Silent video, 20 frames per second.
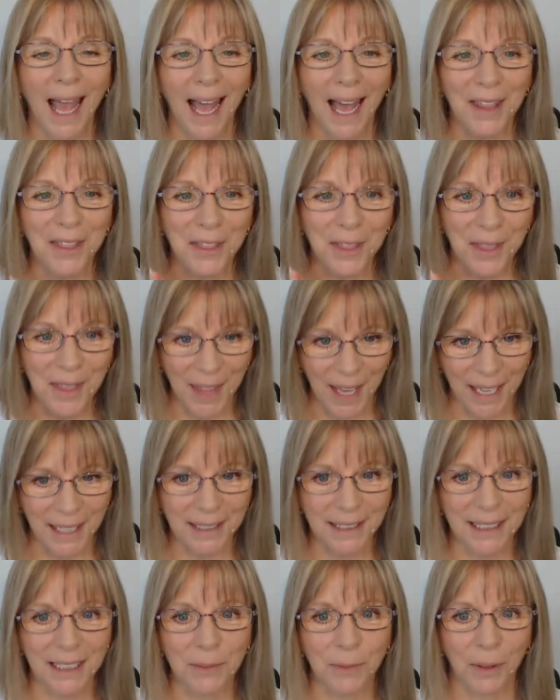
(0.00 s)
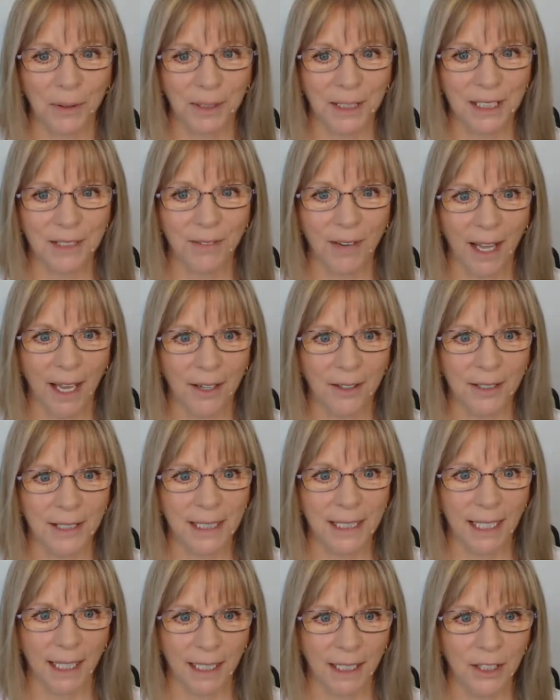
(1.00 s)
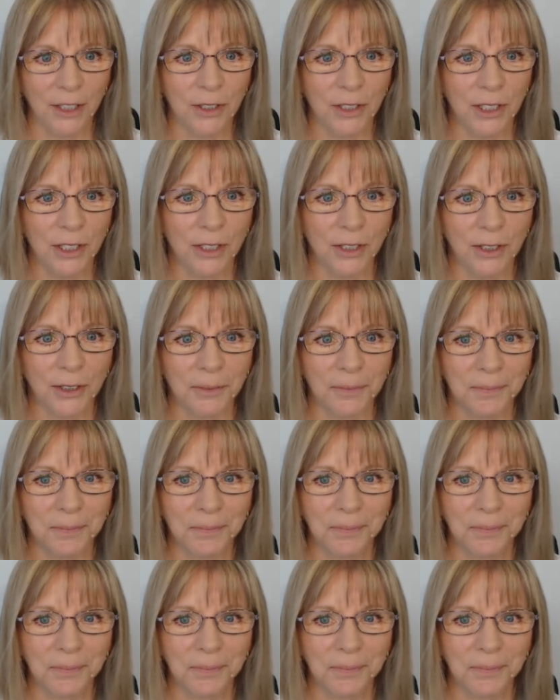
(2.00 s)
And that is what this flower is telling you to do.